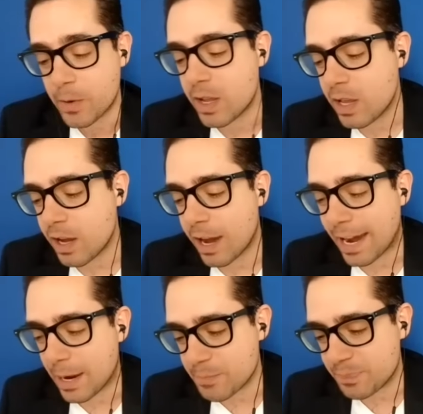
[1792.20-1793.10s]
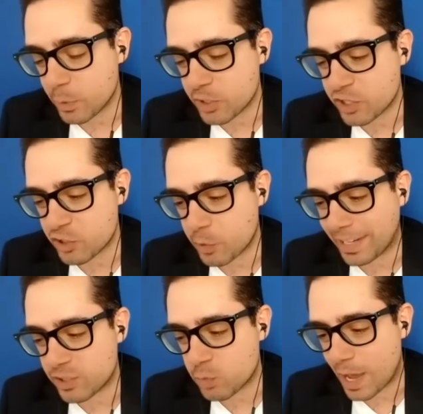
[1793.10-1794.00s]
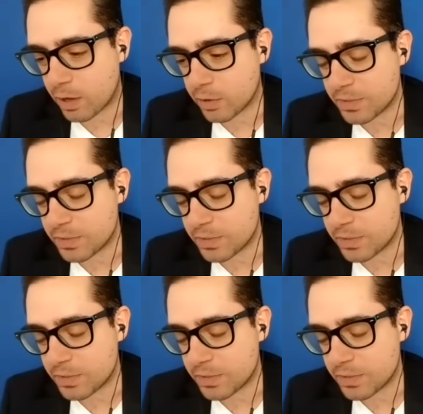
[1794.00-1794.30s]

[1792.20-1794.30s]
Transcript: yeah, um, which is great as well.